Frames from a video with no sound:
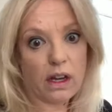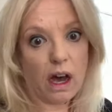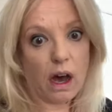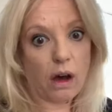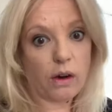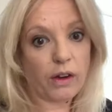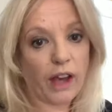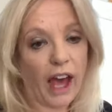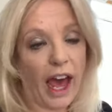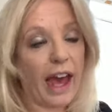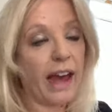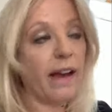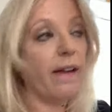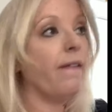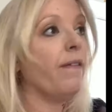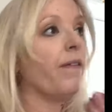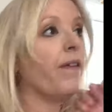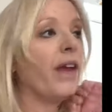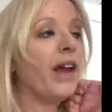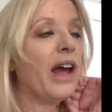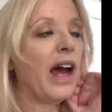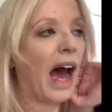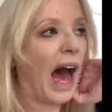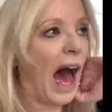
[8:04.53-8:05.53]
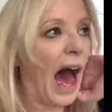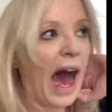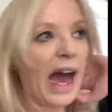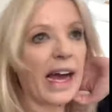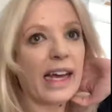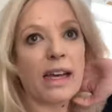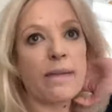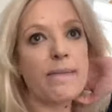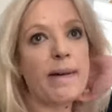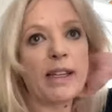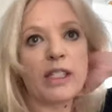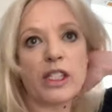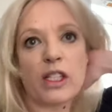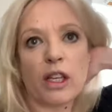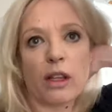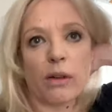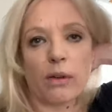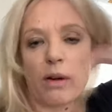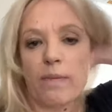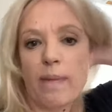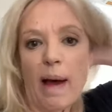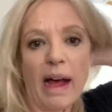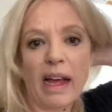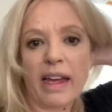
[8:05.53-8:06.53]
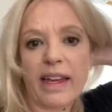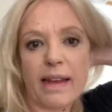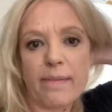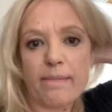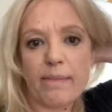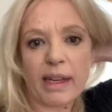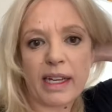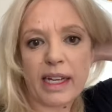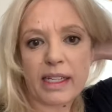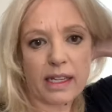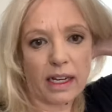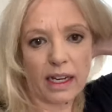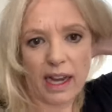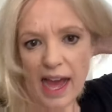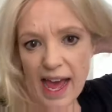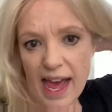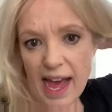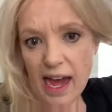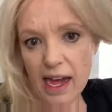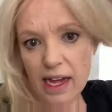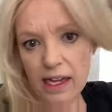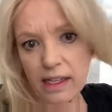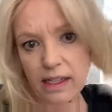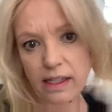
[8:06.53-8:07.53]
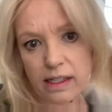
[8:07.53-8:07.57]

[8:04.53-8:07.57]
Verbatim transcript: Okay? Han commits to the rebellion because of Leia,